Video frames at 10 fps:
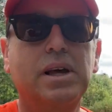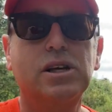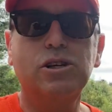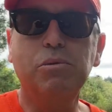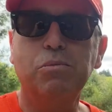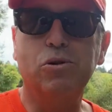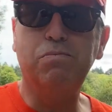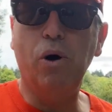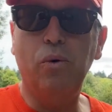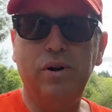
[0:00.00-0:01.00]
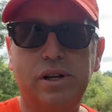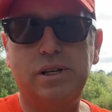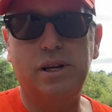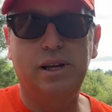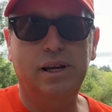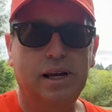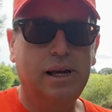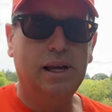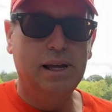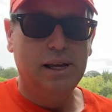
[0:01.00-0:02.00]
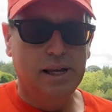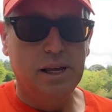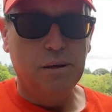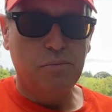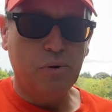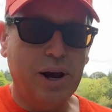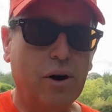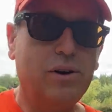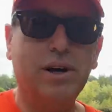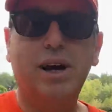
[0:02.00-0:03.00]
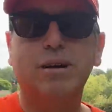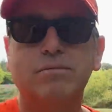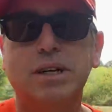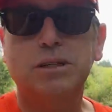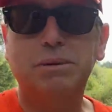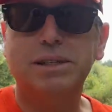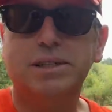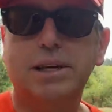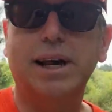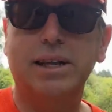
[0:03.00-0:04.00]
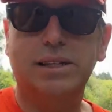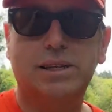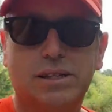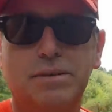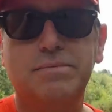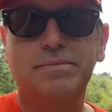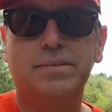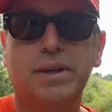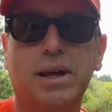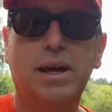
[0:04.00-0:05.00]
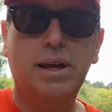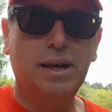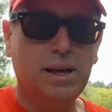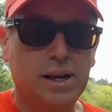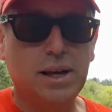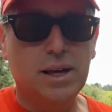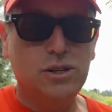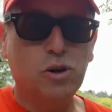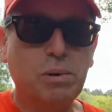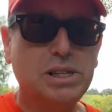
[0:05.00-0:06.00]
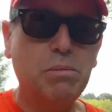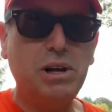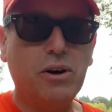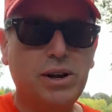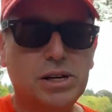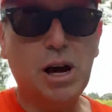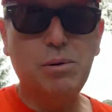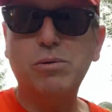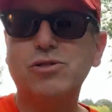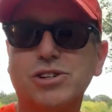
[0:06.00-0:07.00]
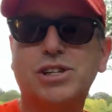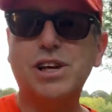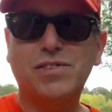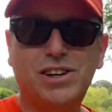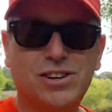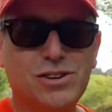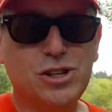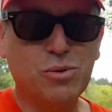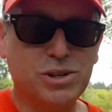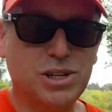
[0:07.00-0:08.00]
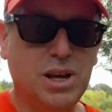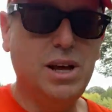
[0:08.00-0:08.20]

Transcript: some of the most potent prayer time has been silence. During my seminary time, that was just seven years, there was,